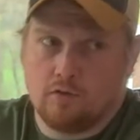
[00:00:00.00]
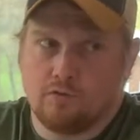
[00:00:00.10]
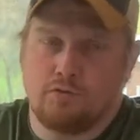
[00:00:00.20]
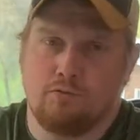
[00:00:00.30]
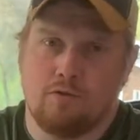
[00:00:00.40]

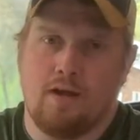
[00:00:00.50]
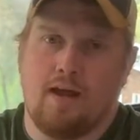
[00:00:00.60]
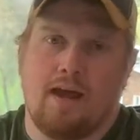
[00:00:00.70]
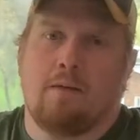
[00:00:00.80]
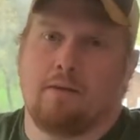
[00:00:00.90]
do not
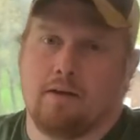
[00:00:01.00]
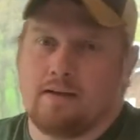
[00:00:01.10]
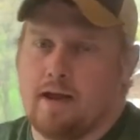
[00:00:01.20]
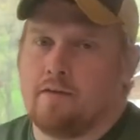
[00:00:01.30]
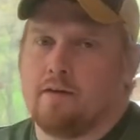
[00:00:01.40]
happen.
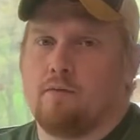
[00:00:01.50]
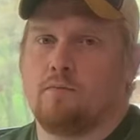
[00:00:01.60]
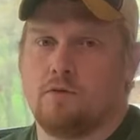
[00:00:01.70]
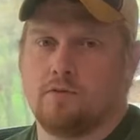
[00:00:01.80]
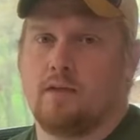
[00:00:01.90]
Now that I'm
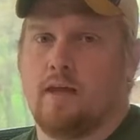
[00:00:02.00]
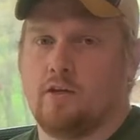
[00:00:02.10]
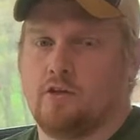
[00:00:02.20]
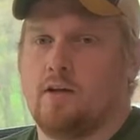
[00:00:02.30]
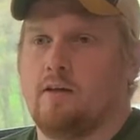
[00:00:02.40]
using a
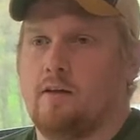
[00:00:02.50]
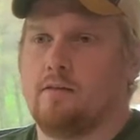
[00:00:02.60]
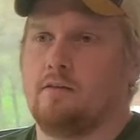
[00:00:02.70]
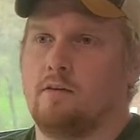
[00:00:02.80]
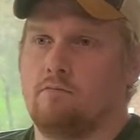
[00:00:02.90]

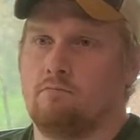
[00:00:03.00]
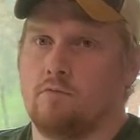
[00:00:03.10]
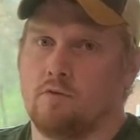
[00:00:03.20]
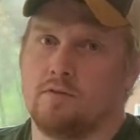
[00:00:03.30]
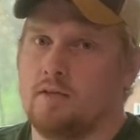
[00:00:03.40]
checklist,
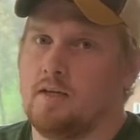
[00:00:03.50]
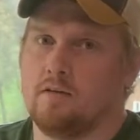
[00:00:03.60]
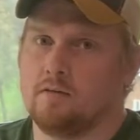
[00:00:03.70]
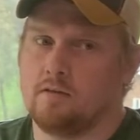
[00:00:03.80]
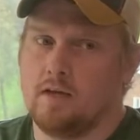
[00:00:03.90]
those
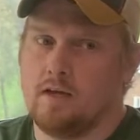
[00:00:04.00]
things,